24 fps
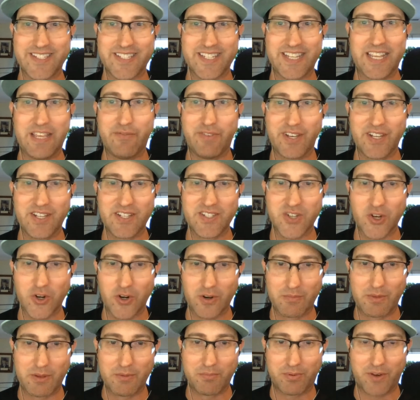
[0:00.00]
even in
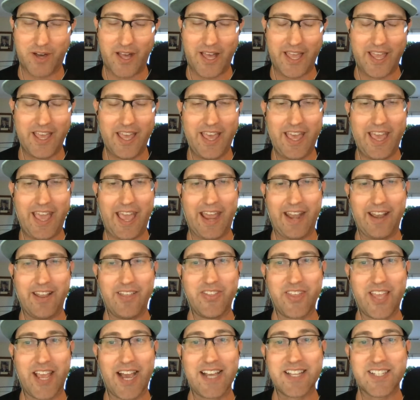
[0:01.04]
tournament play. And in
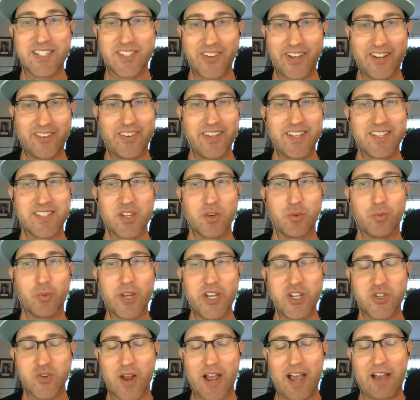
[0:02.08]
the isolated leagues and
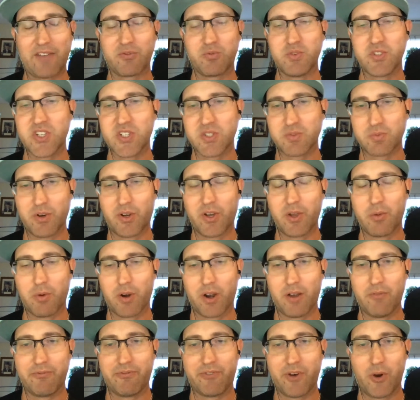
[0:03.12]
redraft, which is really where
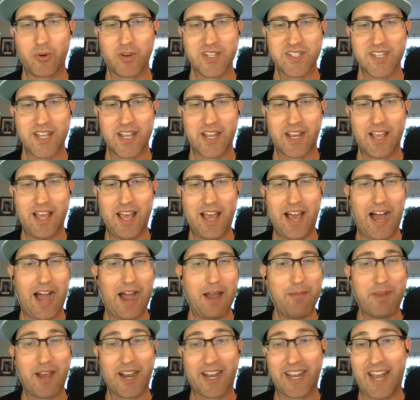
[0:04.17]
I'm focusing,
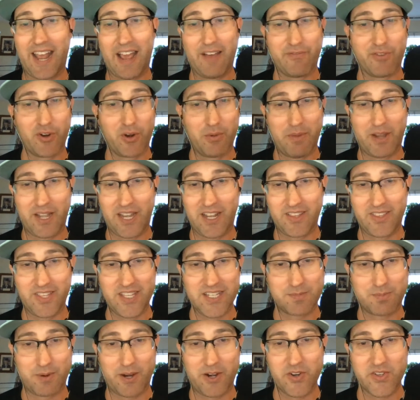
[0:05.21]
I'm not going to have very many of
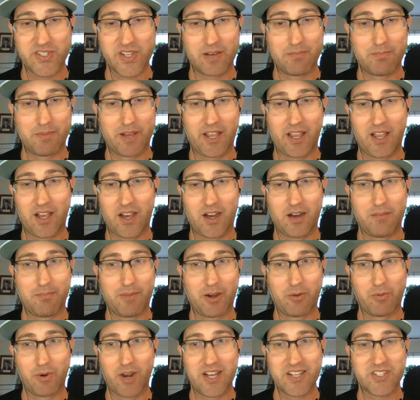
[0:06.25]
these players on
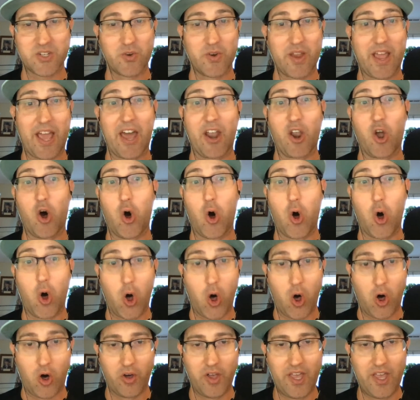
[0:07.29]
my roster at all.